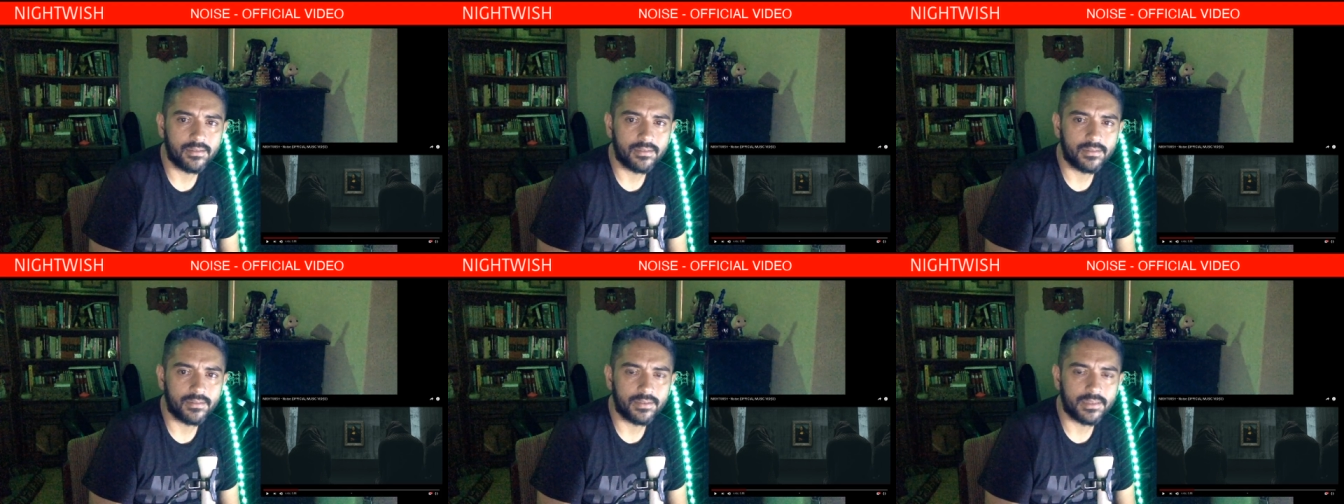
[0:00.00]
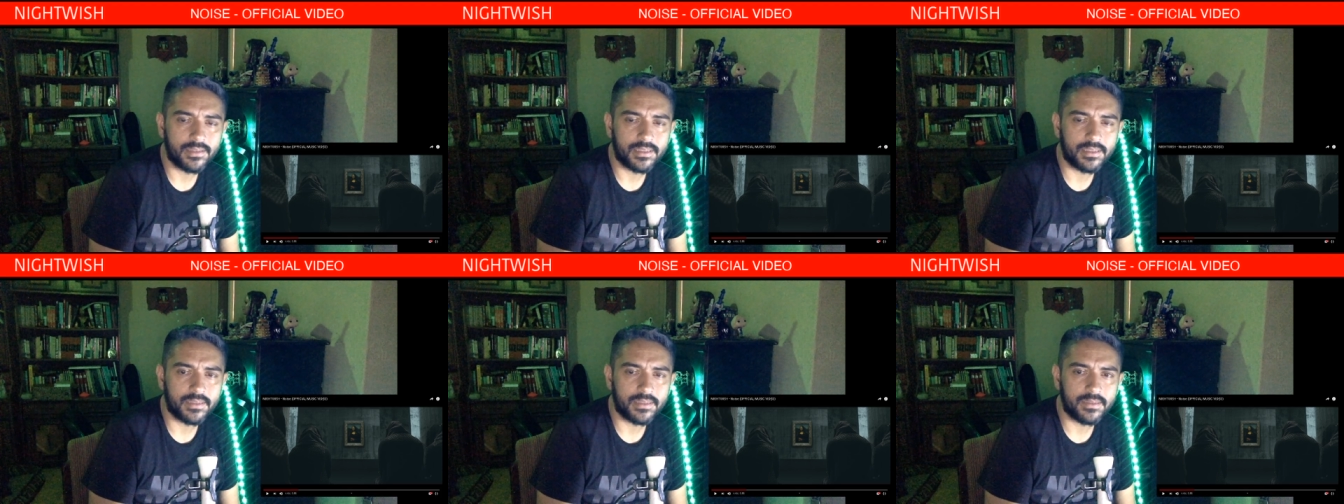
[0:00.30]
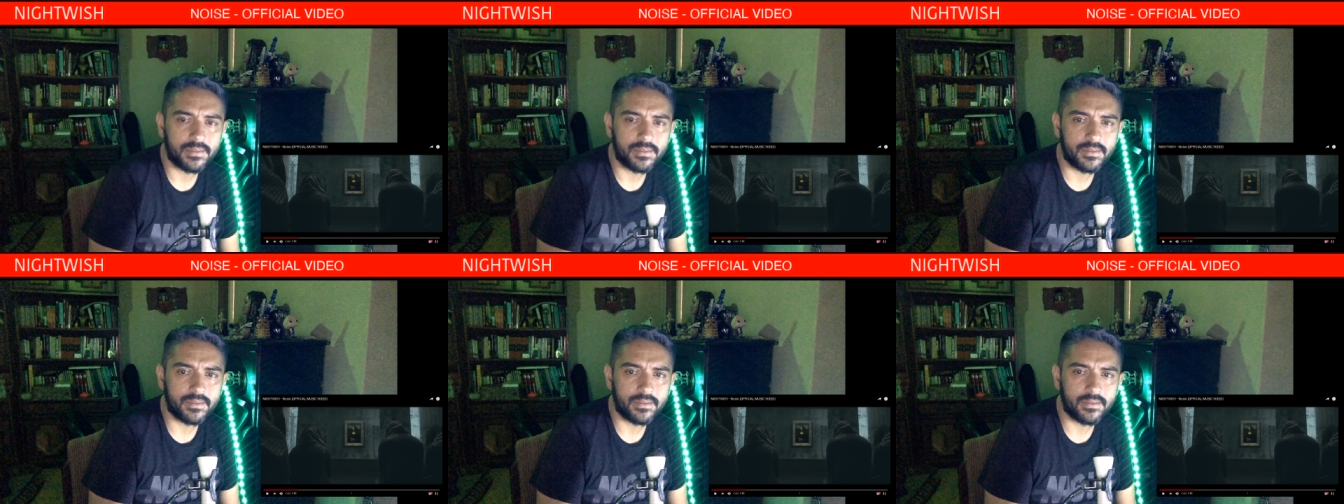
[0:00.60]
this
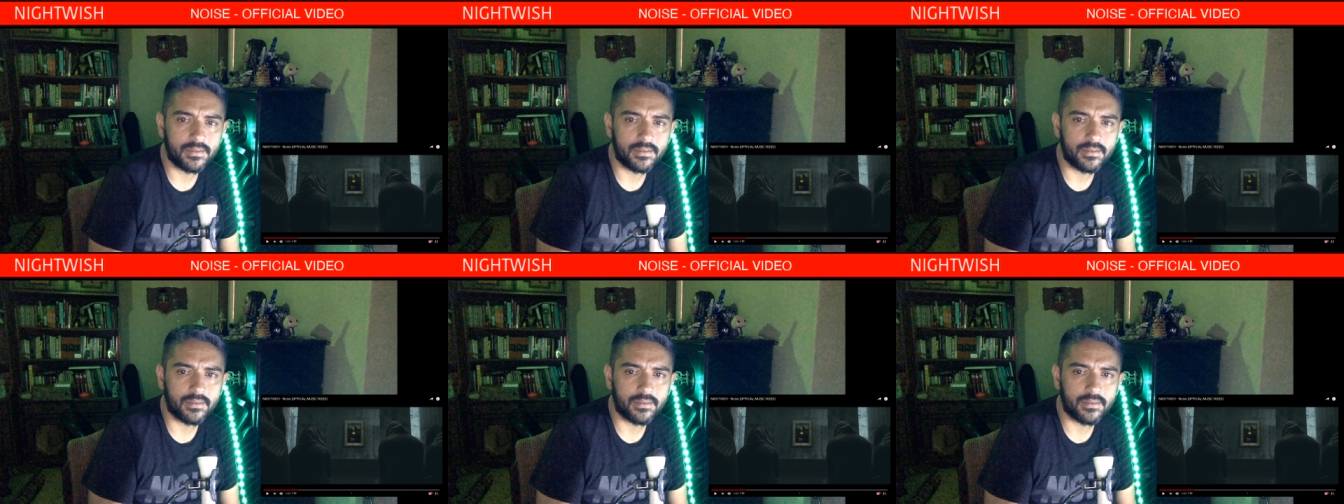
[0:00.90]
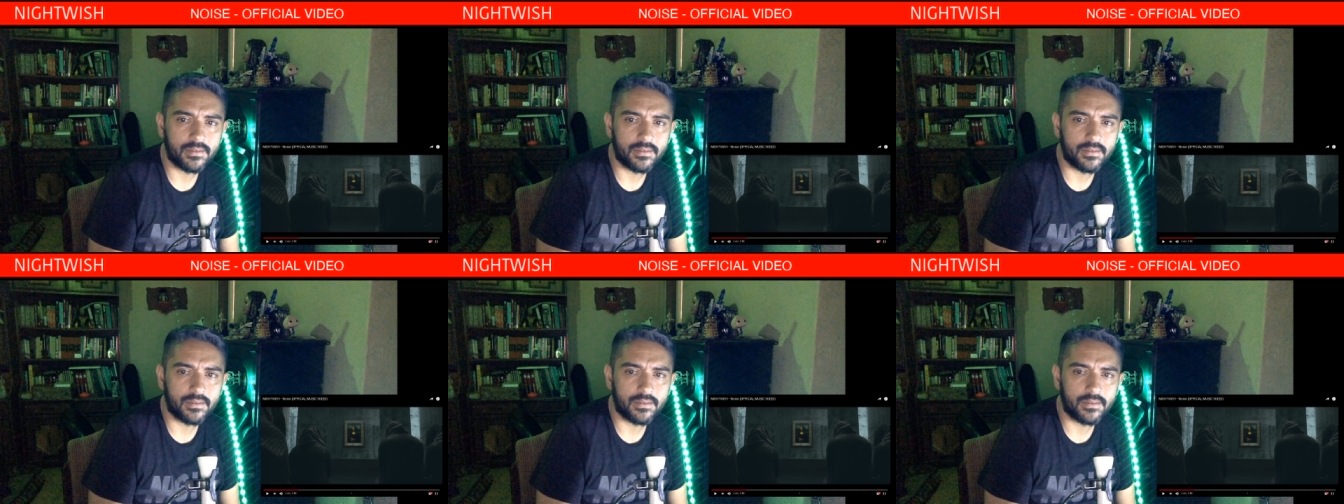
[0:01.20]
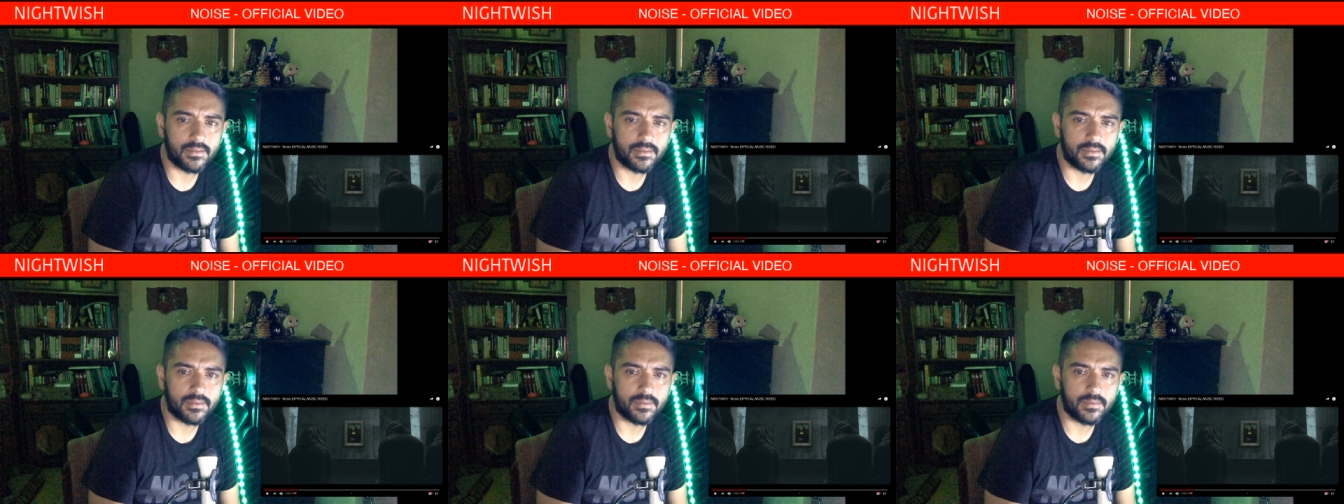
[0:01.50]

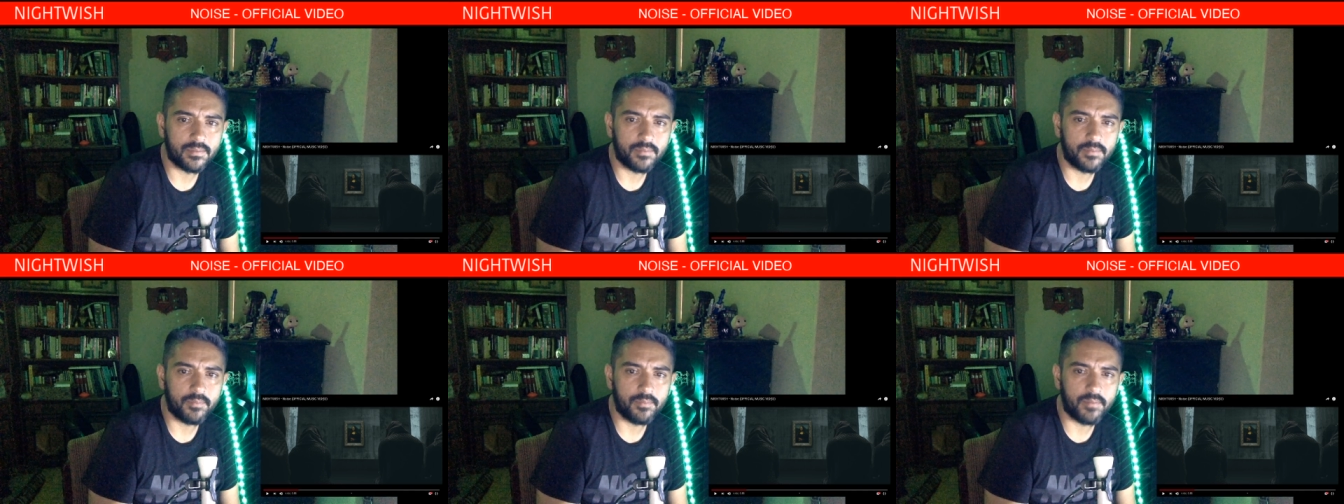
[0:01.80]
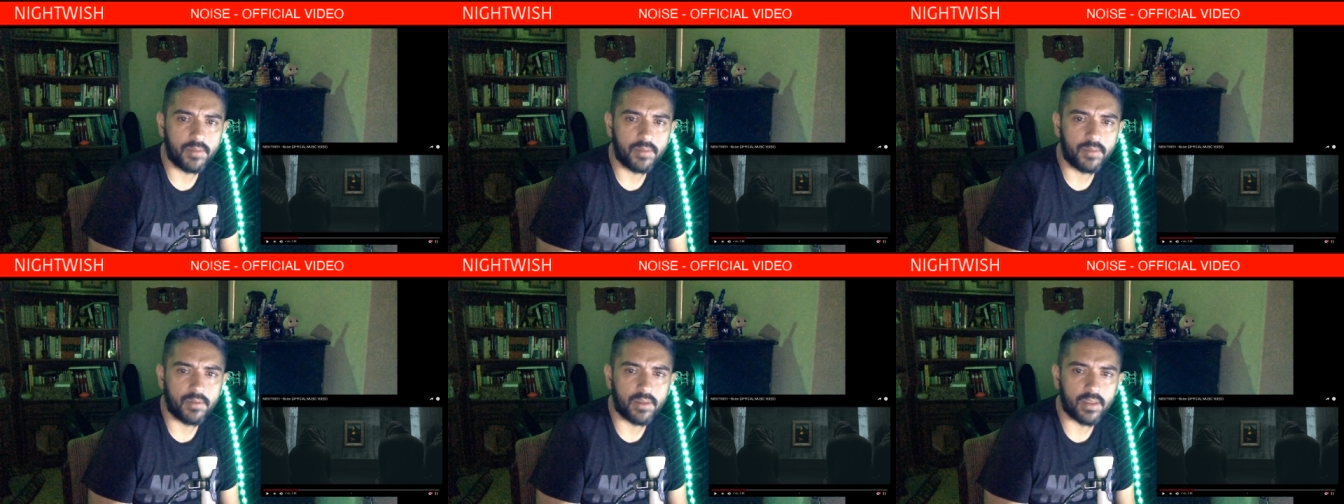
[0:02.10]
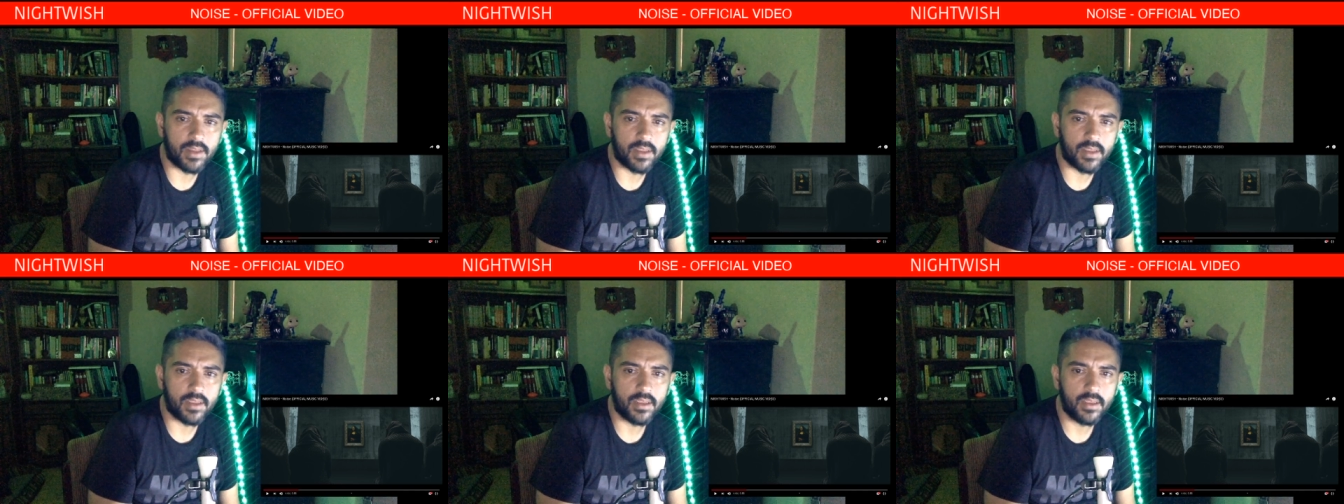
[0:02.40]
it's
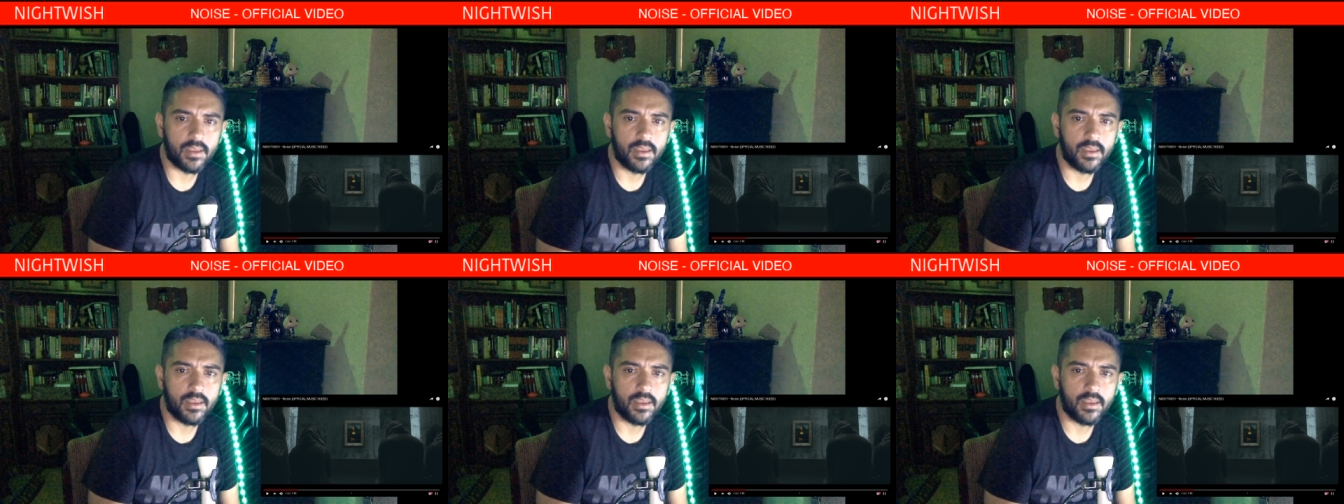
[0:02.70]
very